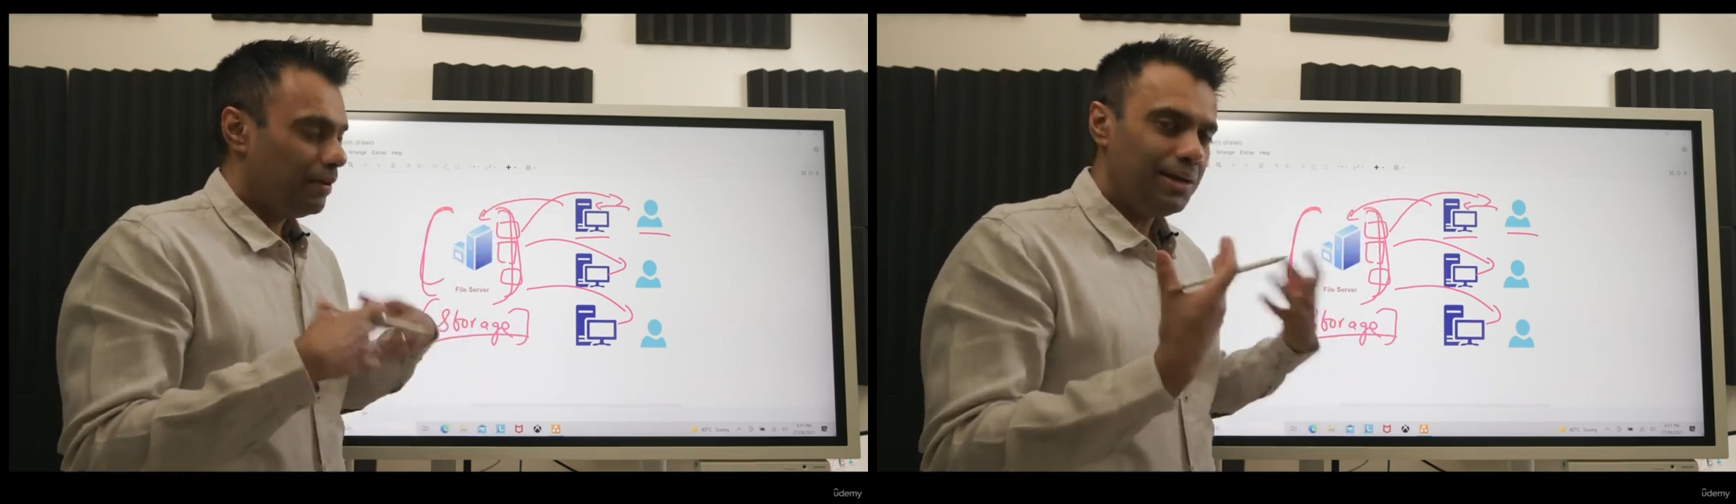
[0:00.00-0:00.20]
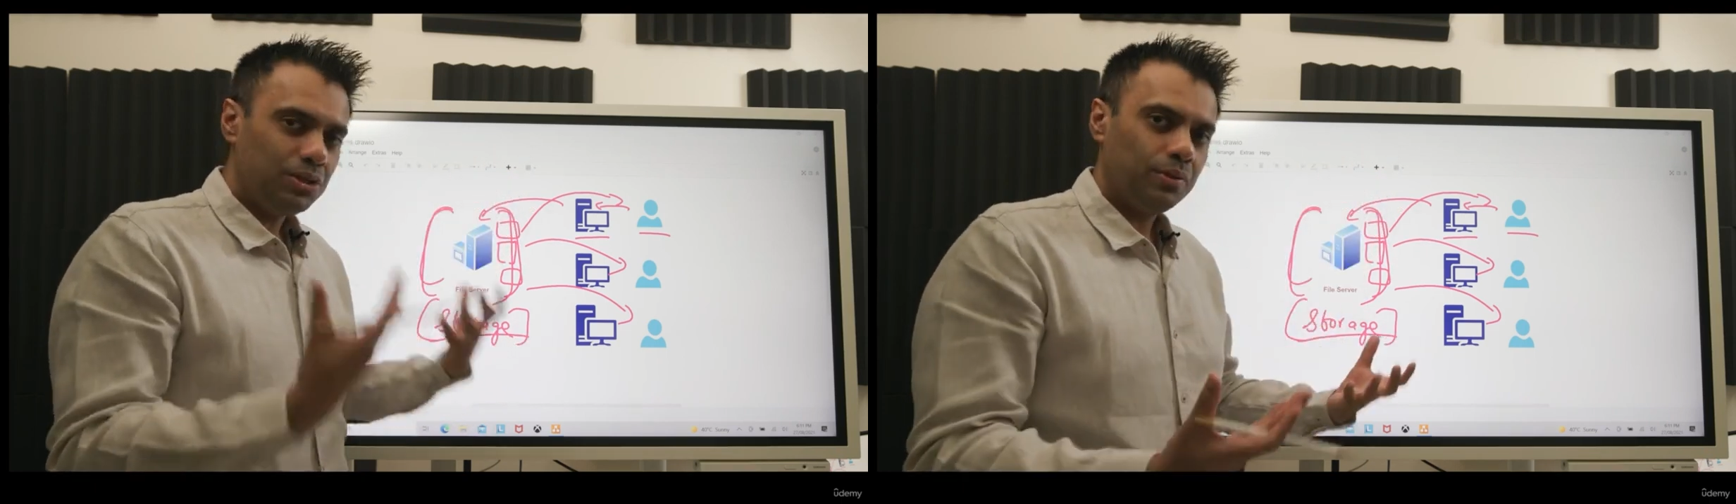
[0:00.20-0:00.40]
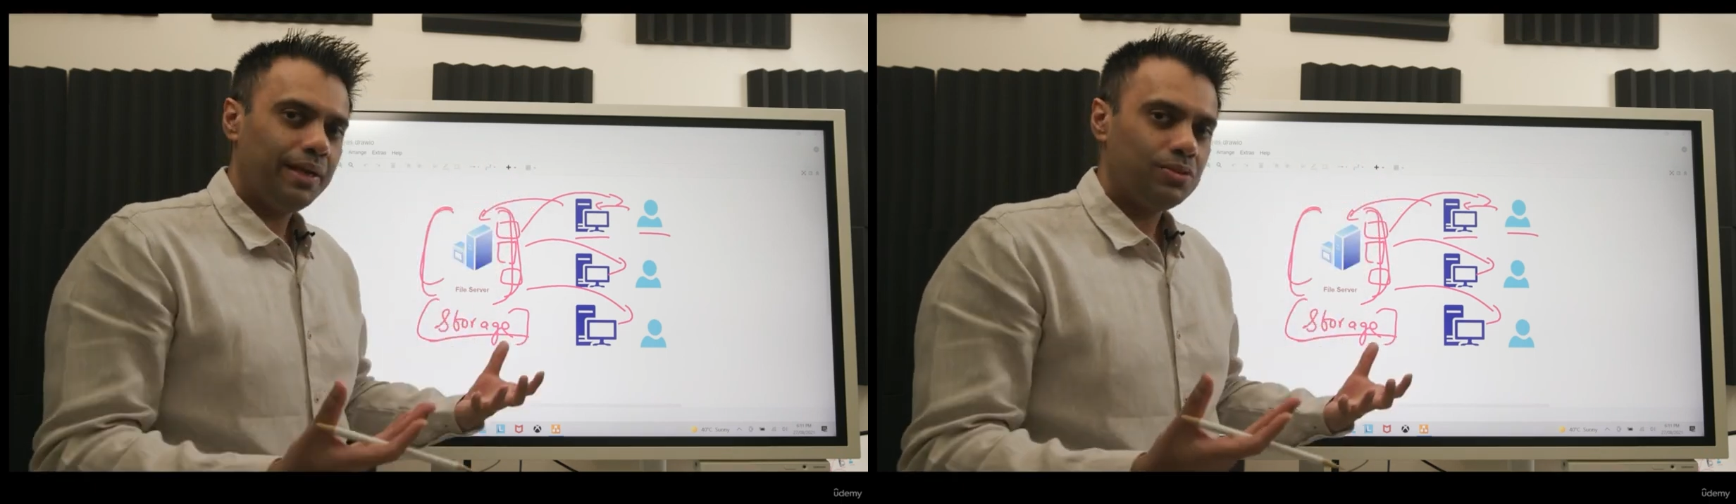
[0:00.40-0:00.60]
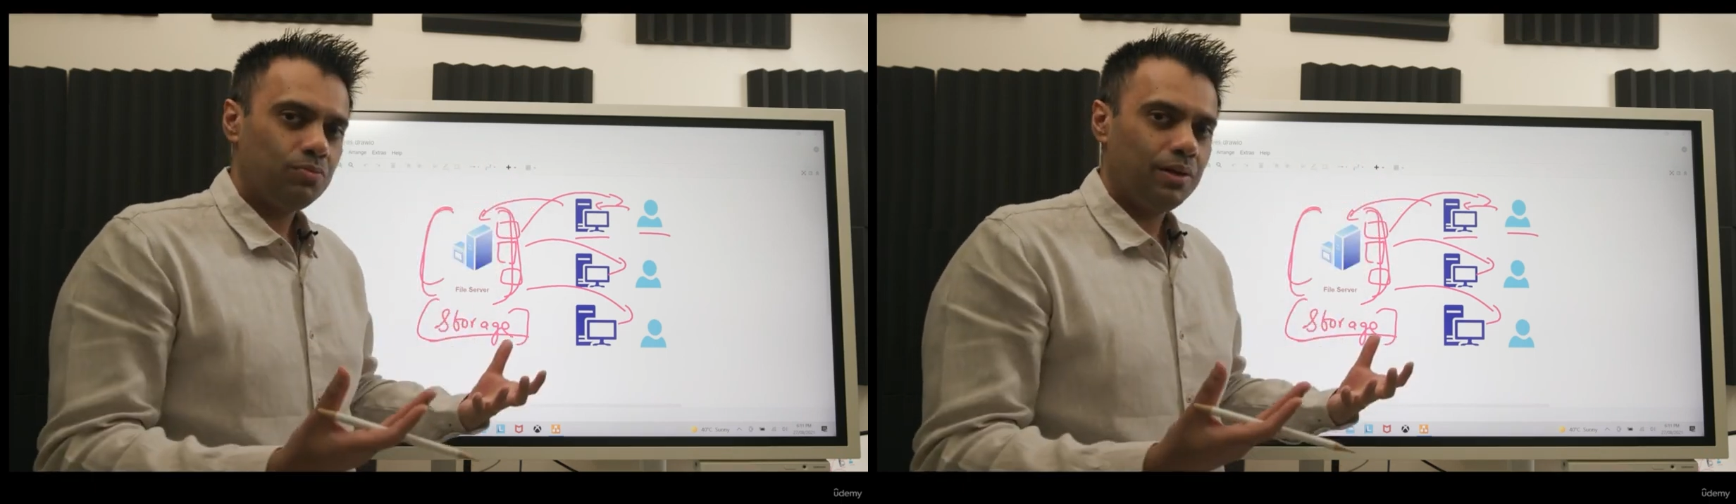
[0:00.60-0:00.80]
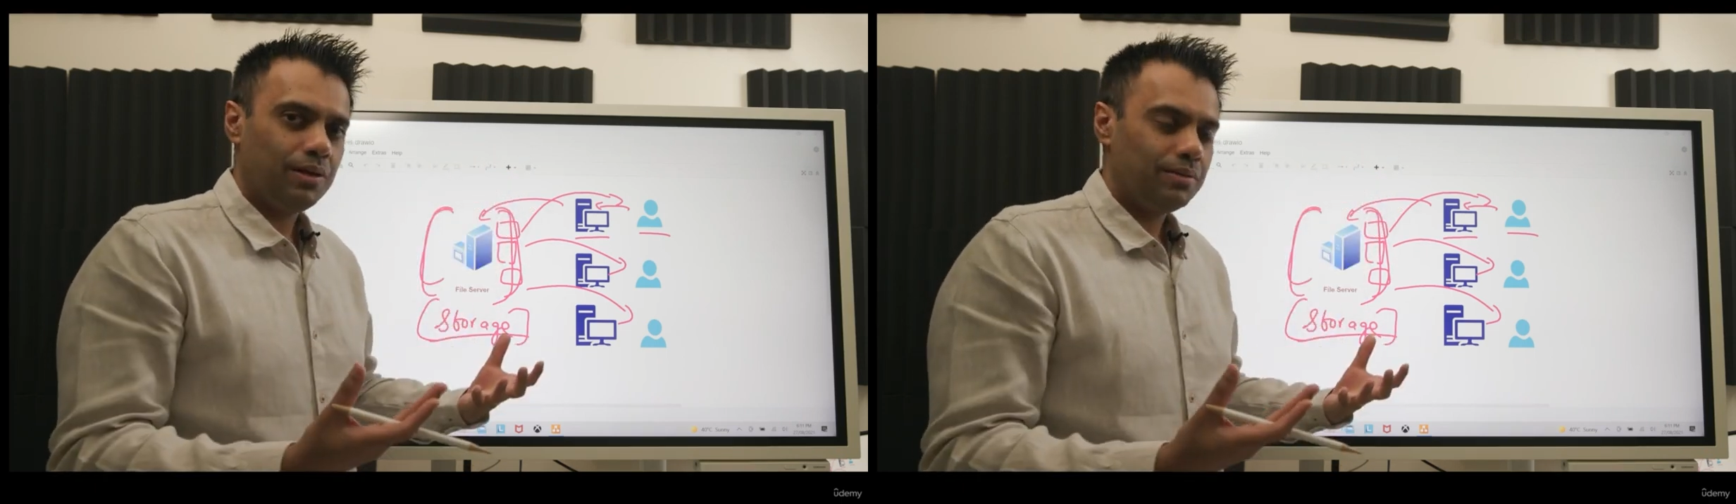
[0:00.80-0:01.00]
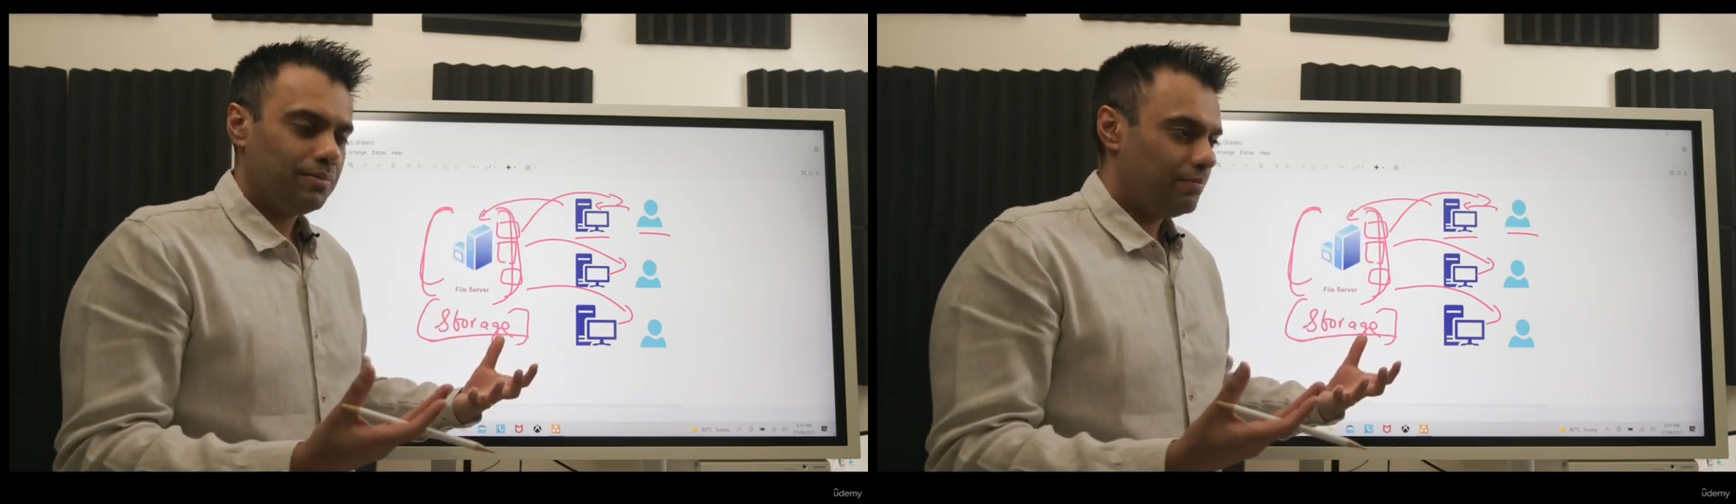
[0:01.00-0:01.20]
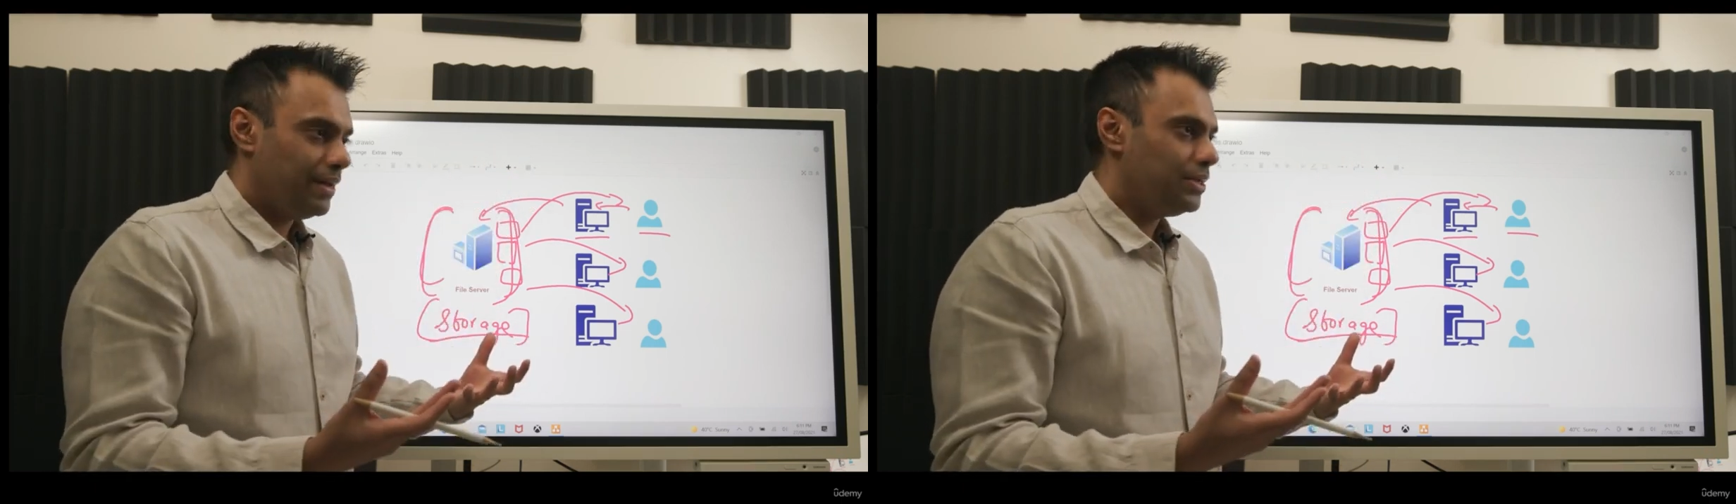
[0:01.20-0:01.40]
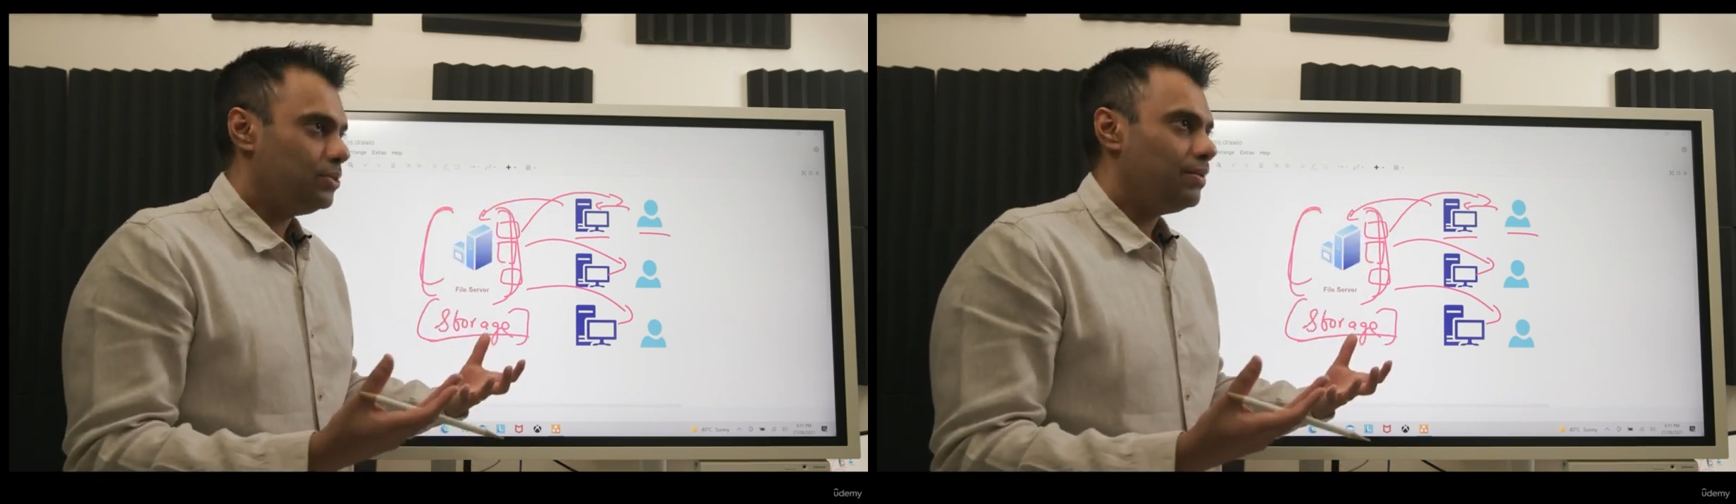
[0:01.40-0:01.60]
But in today's world,
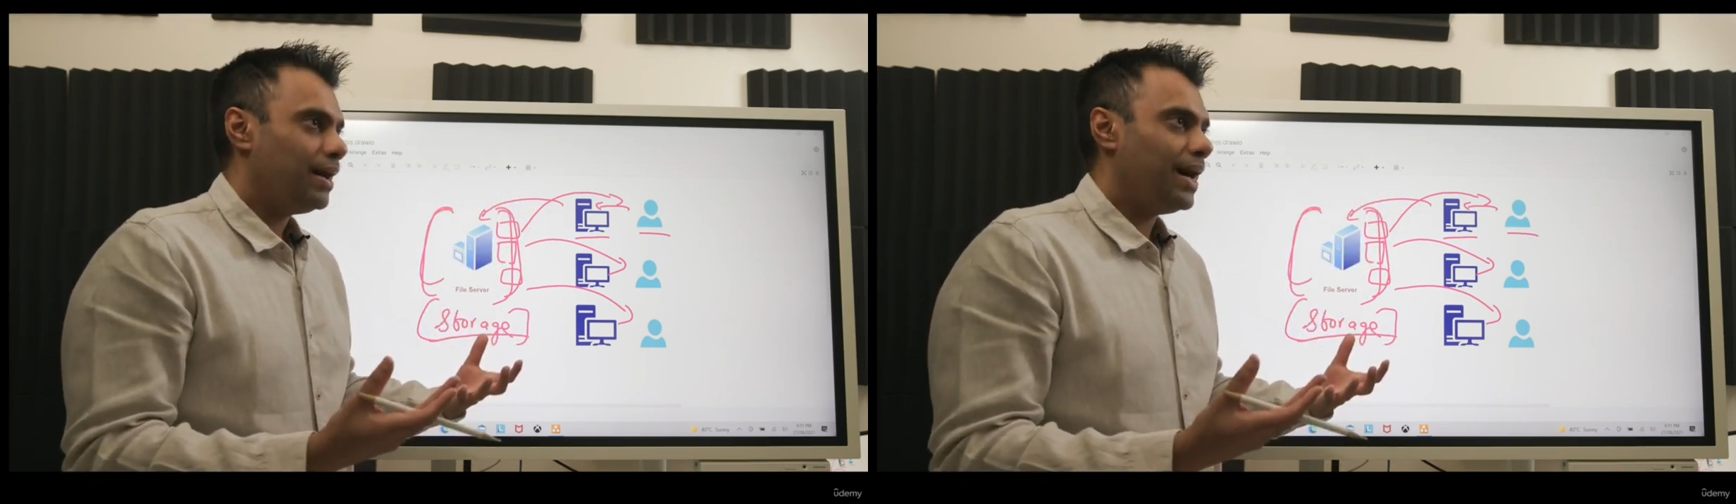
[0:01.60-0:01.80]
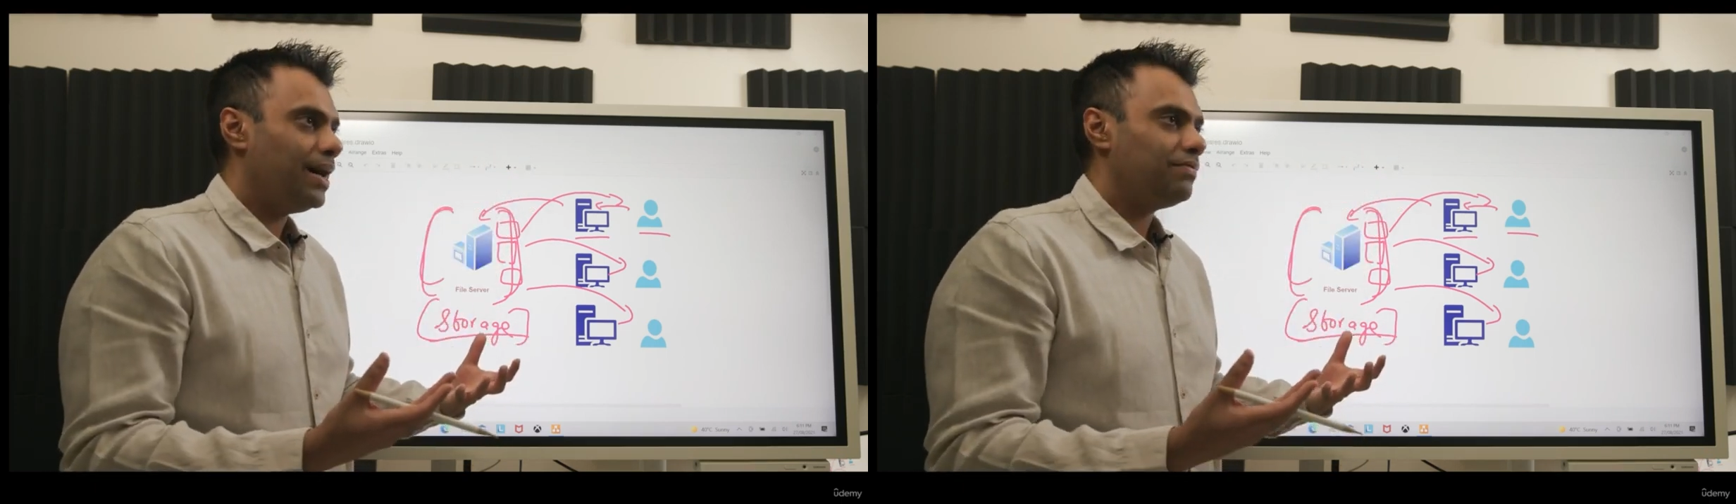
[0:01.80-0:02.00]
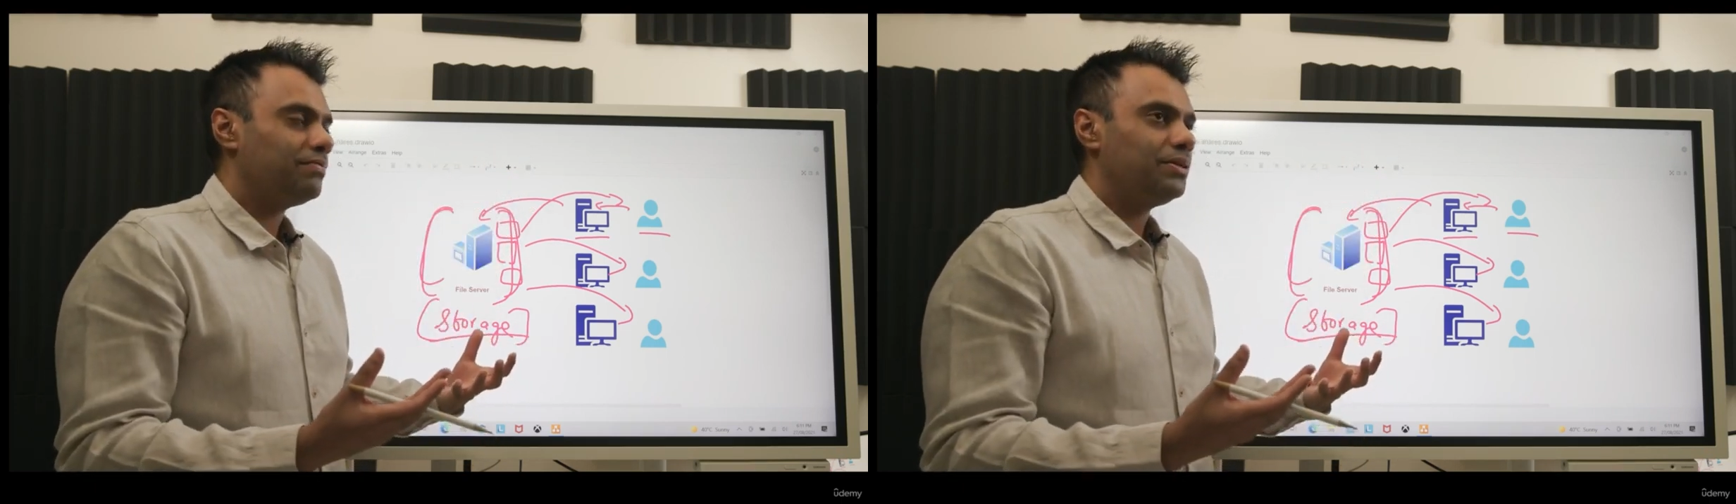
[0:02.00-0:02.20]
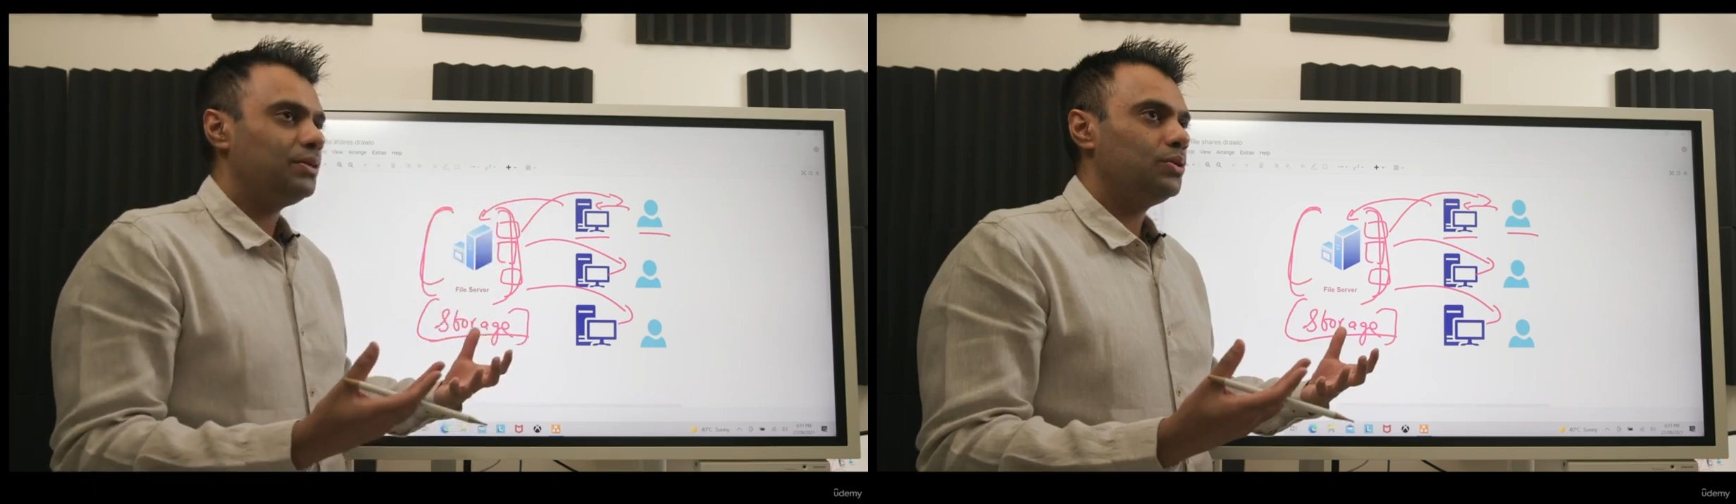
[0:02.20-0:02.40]
when you have,